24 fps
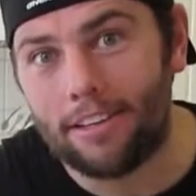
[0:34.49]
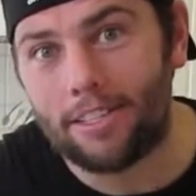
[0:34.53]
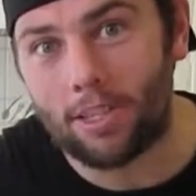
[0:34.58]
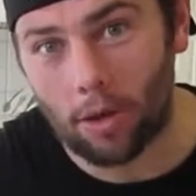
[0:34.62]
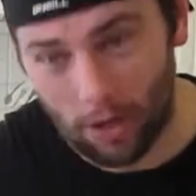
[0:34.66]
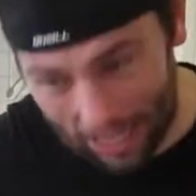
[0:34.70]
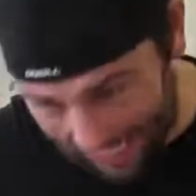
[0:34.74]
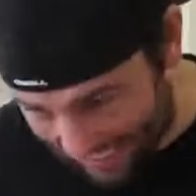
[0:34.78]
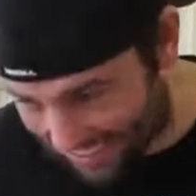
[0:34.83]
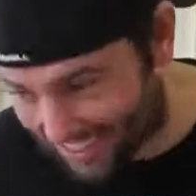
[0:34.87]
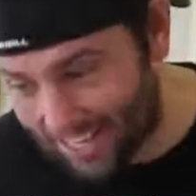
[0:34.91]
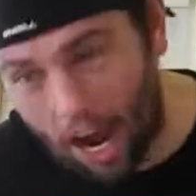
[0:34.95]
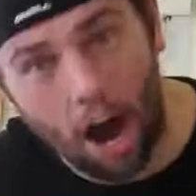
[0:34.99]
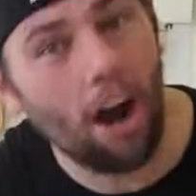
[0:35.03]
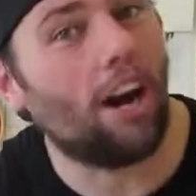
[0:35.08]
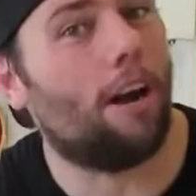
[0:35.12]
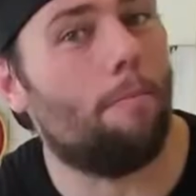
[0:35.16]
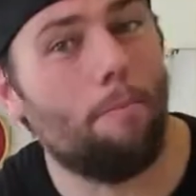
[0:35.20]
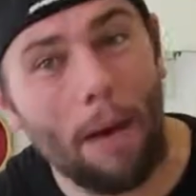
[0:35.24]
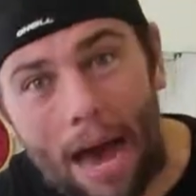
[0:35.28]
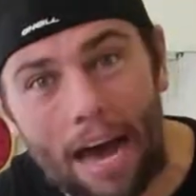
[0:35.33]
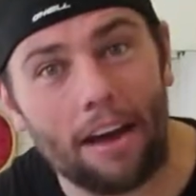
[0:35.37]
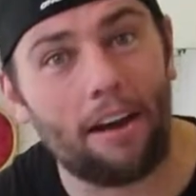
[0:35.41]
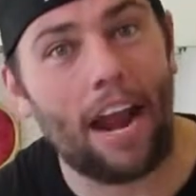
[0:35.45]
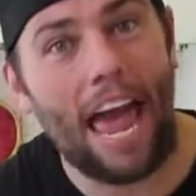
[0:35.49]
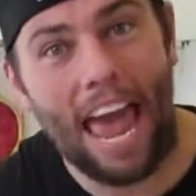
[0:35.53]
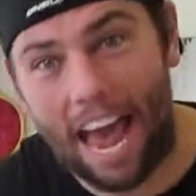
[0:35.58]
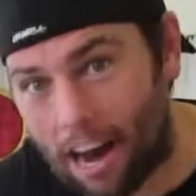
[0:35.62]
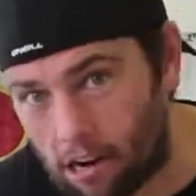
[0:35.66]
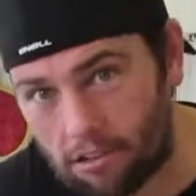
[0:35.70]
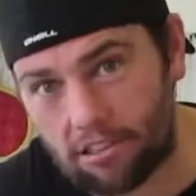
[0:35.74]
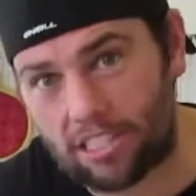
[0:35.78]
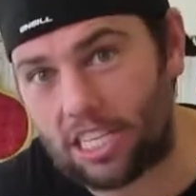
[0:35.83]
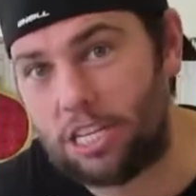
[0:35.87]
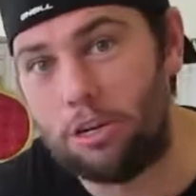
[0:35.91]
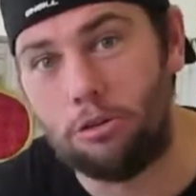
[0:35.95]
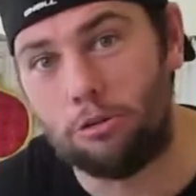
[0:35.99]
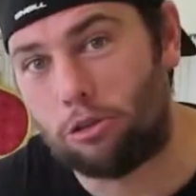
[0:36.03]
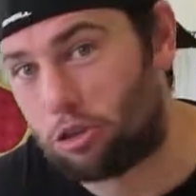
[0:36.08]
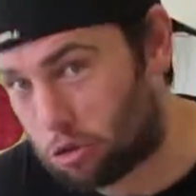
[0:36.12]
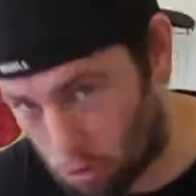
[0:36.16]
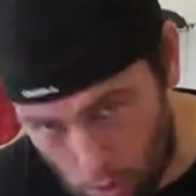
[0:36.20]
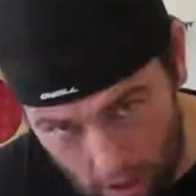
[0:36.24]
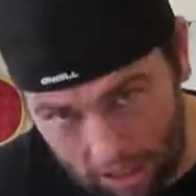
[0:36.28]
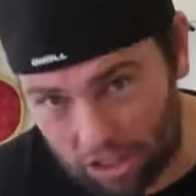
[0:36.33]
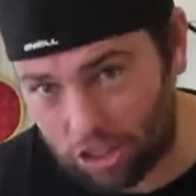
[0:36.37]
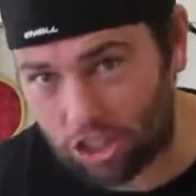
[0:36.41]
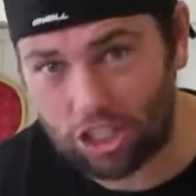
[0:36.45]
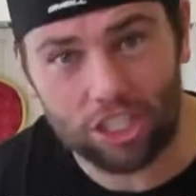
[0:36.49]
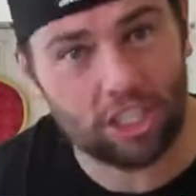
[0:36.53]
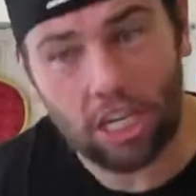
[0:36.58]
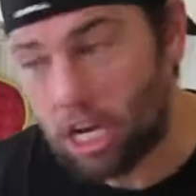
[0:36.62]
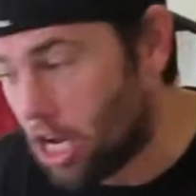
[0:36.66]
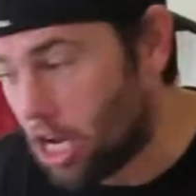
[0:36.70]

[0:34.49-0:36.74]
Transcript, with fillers: So let's talk about healthy, nutritious